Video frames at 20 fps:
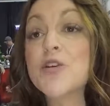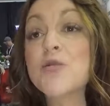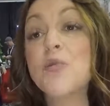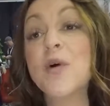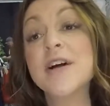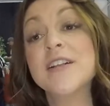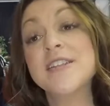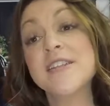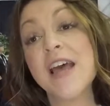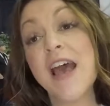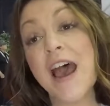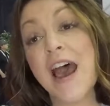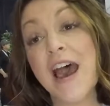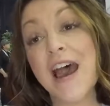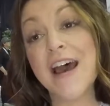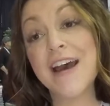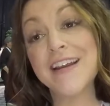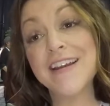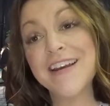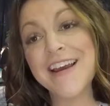once
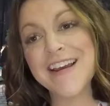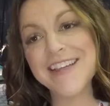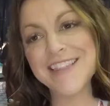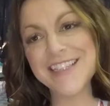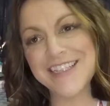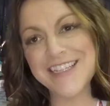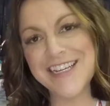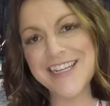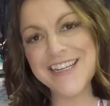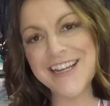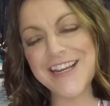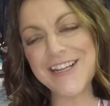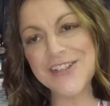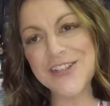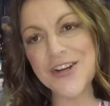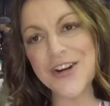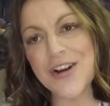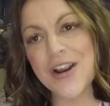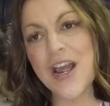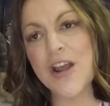had as a
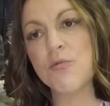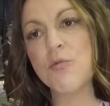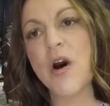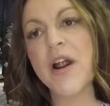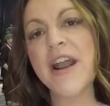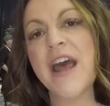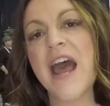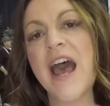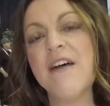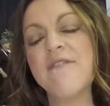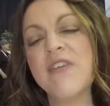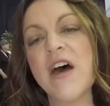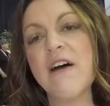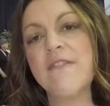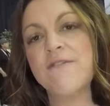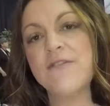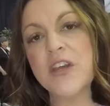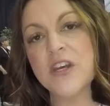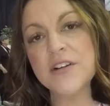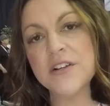teenager and want to have that
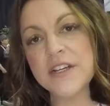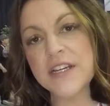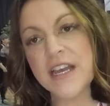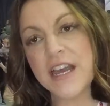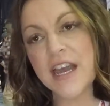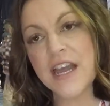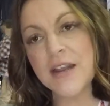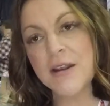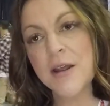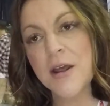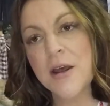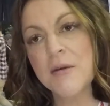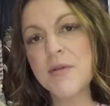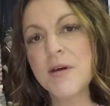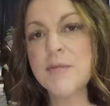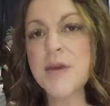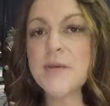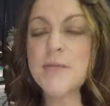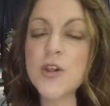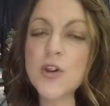feel again,
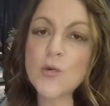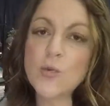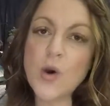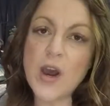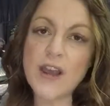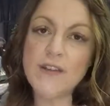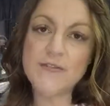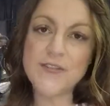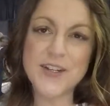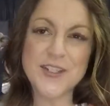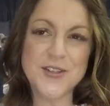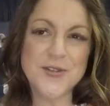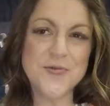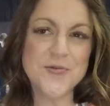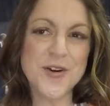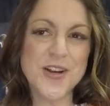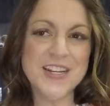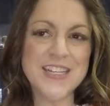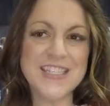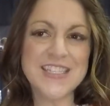but maybe your wife doesn't
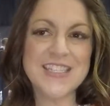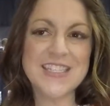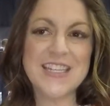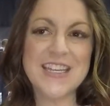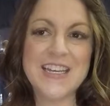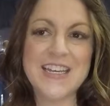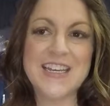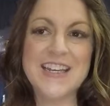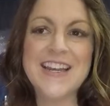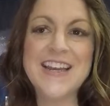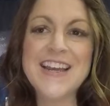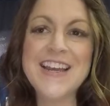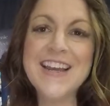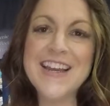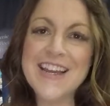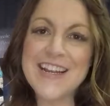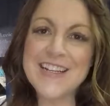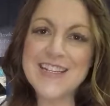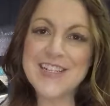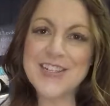want to sit
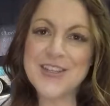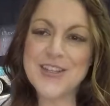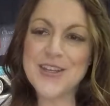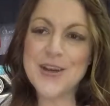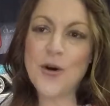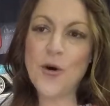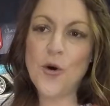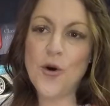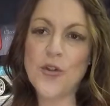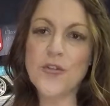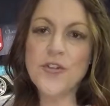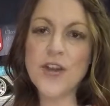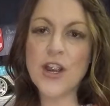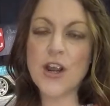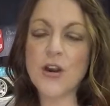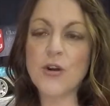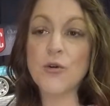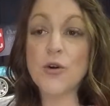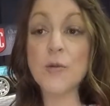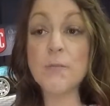into the old
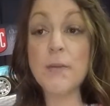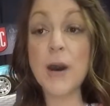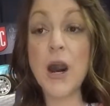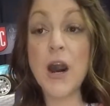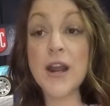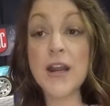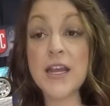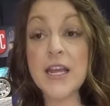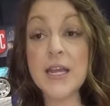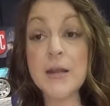narrower body.